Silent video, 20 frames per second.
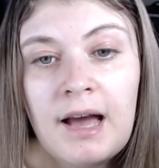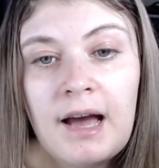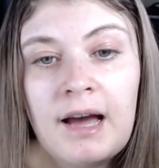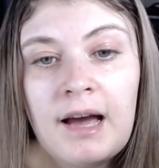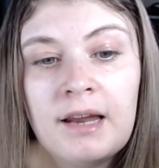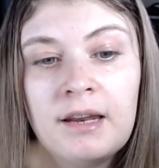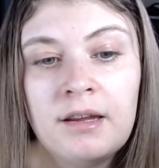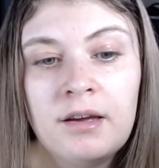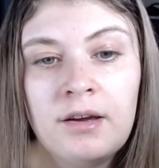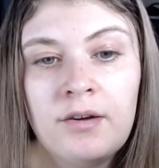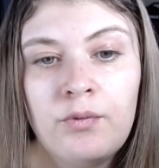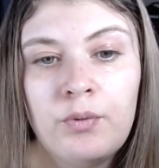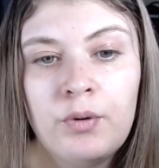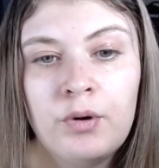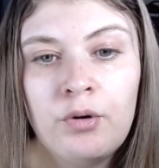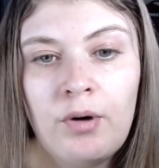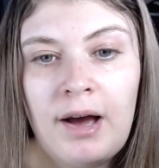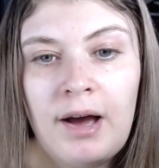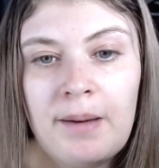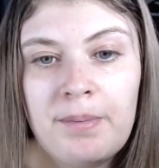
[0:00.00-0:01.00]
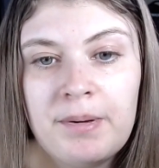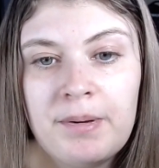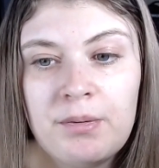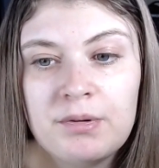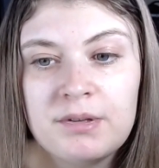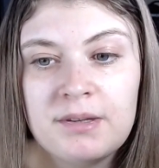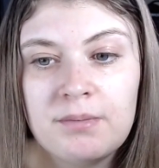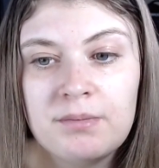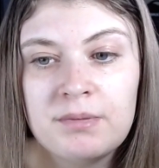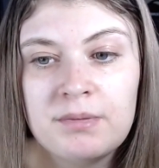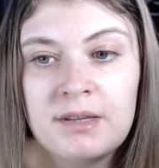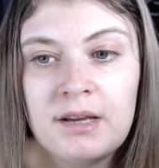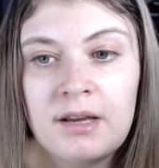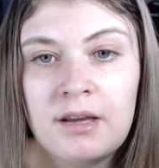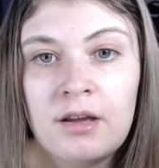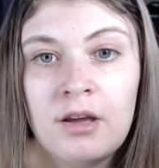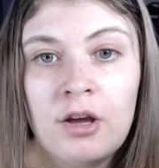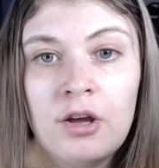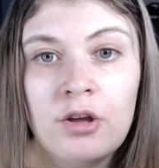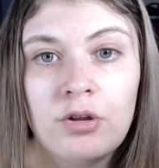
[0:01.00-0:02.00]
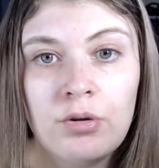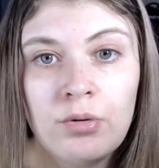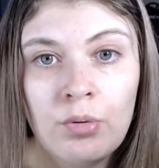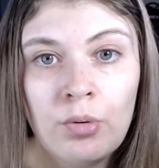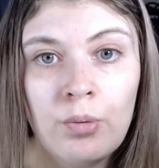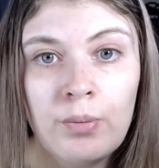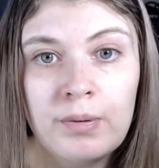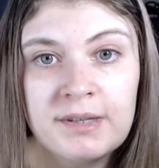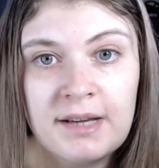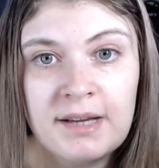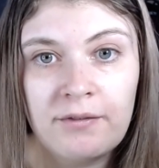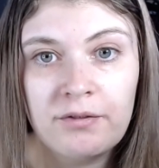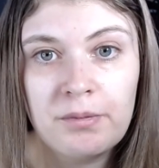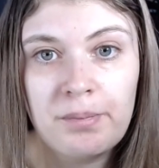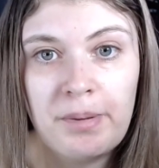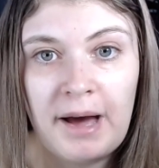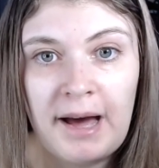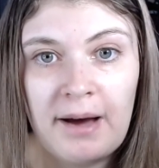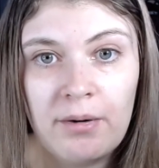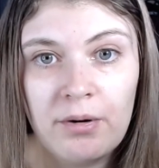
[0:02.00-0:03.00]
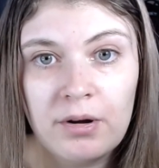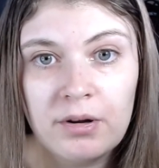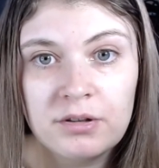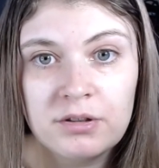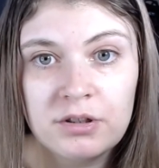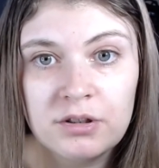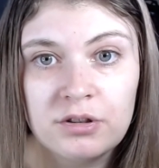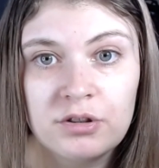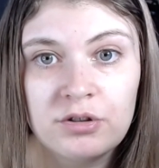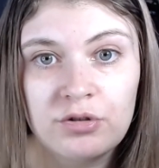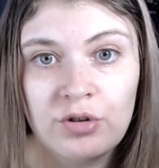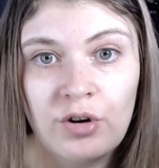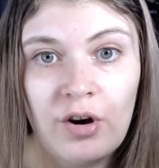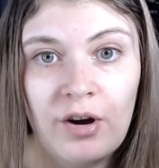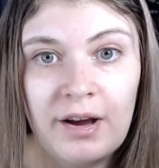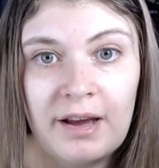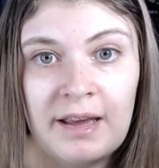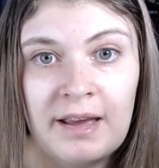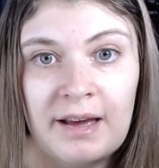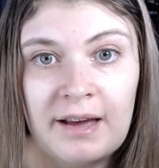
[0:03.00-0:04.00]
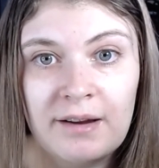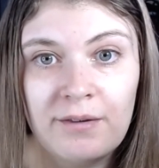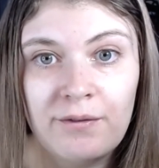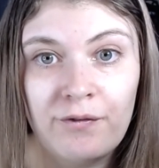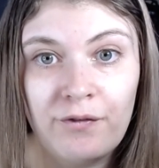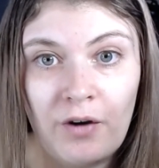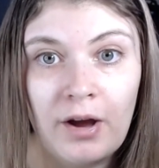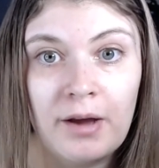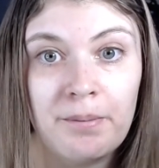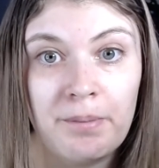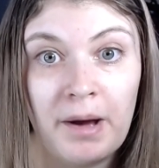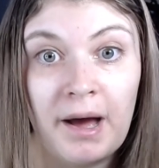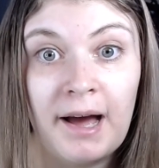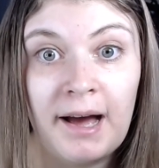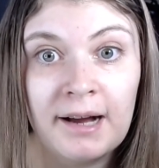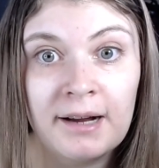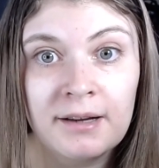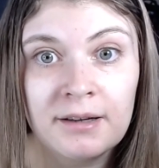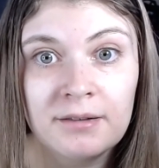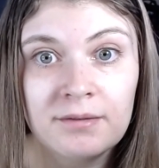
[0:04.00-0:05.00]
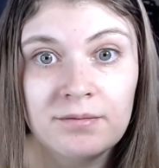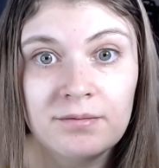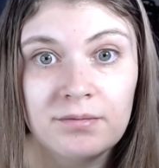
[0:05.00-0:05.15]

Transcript: and that if we're not happy with something you always have the power to, to try and fight back